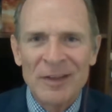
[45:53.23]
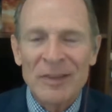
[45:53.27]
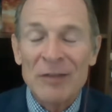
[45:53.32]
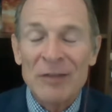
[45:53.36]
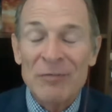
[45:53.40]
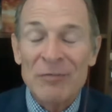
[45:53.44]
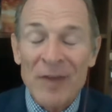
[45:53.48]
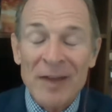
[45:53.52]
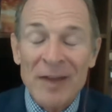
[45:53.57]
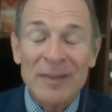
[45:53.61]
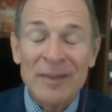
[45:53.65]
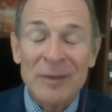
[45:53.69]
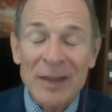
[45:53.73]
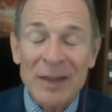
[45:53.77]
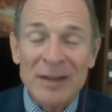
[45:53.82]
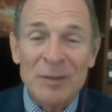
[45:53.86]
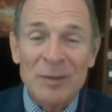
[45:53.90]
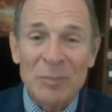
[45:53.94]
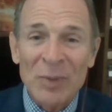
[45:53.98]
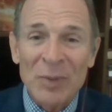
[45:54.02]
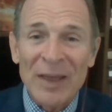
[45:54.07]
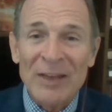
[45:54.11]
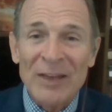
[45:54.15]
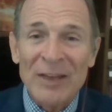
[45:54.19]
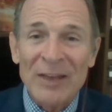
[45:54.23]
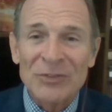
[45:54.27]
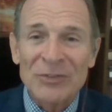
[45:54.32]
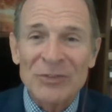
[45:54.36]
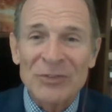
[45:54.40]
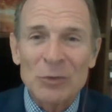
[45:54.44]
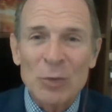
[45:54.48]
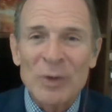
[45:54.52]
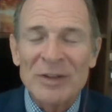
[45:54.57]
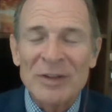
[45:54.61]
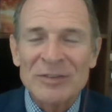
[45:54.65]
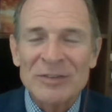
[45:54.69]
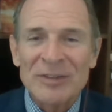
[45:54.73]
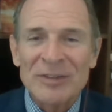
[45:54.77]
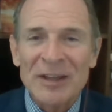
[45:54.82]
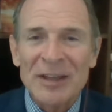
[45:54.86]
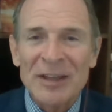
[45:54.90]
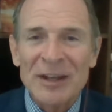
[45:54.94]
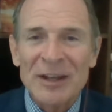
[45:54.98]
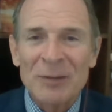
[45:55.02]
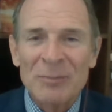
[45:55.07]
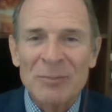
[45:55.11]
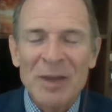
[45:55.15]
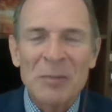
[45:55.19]
They finally had to pass the
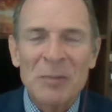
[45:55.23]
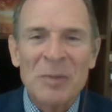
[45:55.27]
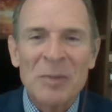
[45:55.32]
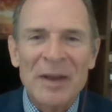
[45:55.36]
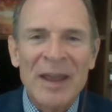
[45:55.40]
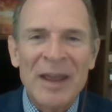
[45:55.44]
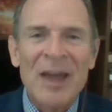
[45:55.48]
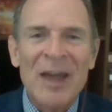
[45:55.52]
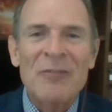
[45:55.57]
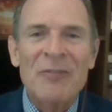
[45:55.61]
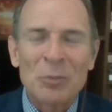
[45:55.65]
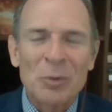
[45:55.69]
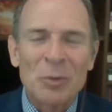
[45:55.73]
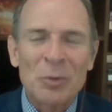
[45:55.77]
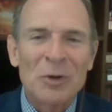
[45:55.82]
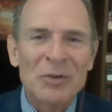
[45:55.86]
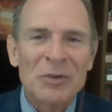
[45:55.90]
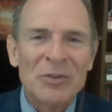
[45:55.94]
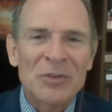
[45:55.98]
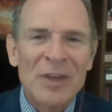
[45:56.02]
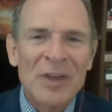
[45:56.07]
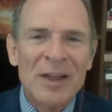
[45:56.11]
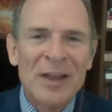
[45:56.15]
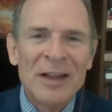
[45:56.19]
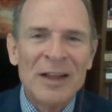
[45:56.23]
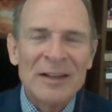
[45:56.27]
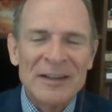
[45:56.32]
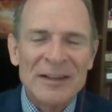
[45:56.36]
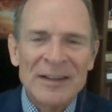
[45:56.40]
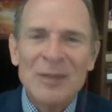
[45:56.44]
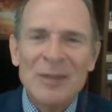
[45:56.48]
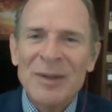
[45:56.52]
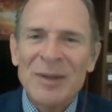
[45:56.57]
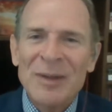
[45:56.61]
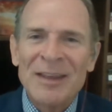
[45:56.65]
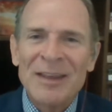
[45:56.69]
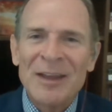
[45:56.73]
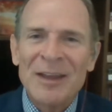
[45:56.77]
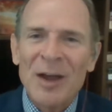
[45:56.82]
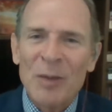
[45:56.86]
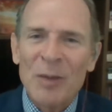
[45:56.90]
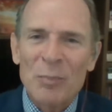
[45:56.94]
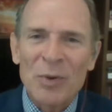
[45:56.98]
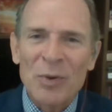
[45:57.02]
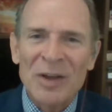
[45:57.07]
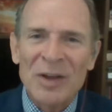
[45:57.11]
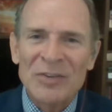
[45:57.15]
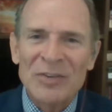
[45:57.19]
22nd Amendment afterwards, limiting
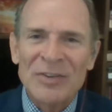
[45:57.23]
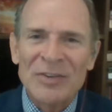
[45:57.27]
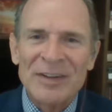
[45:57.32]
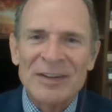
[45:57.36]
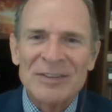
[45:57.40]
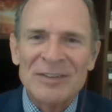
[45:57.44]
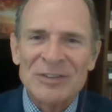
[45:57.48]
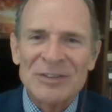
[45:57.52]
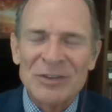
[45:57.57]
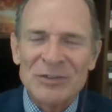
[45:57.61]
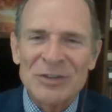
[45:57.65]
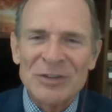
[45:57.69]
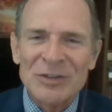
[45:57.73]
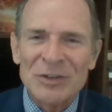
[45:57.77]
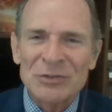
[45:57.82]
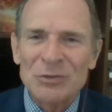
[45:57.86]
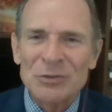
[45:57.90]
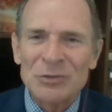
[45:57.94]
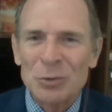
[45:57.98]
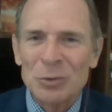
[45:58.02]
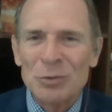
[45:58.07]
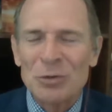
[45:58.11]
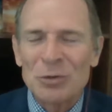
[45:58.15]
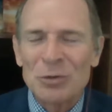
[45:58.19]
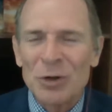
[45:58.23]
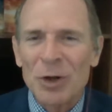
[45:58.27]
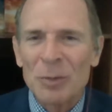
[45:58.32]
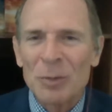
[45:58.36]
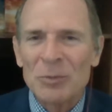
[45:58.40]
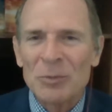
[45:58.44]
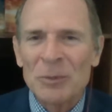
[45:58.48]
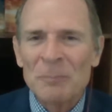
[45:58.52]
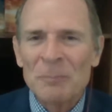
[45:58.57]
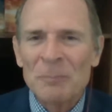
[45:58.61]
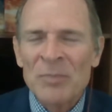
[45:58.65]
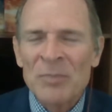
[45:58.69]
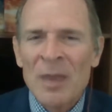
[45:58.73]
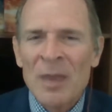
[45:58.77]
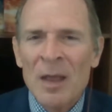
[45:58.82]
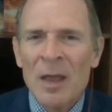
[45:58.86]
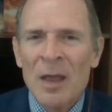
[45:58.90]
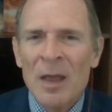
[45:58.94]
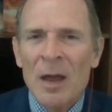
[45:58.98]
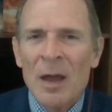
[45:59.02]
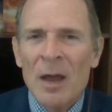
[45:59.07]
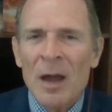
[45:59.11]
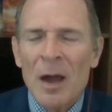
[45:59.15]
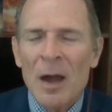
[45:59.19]
a president to just 2 terms.
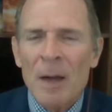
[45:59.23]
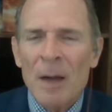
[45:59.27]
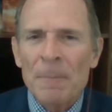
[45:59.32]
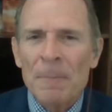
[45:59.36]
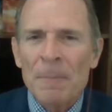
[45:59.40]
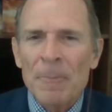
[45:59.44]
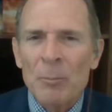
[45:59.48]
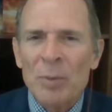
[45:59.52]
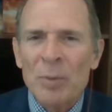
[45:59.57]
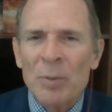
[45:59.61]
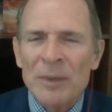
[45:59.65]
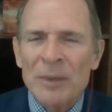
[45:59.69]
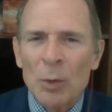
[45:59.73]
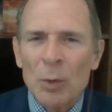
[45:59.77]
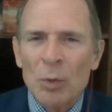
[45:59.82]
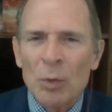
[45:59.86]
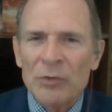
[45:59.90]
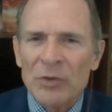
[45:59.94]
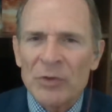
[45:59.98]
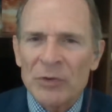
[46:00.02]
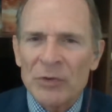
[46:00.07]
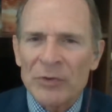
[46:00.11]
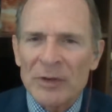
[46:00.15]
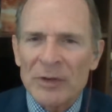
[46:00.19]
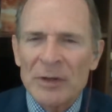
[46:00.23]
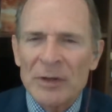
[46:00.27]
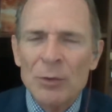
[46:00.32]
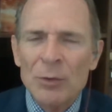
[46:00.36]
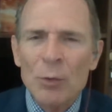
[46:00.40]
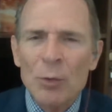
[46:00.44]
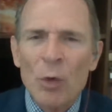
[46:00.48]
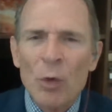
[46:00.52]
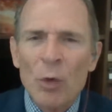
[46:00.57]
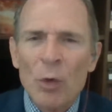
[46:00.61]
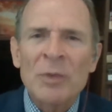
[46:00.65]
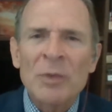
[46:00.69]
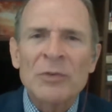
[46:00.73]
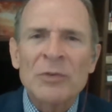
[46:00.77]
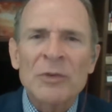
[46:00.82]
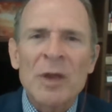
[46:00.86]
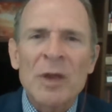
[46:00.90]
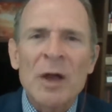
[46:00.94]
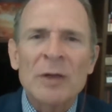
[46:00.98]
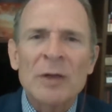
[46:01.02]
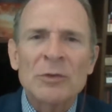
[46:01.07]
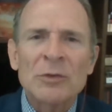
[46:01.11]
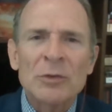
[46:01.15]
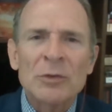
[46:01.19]
But there was this enormous
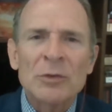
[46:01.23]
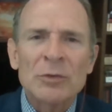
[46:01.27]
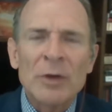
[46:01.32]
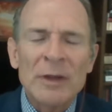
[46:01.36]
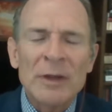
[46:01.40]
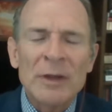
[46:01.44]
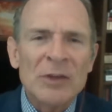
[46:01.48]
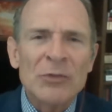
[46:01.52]
concentration.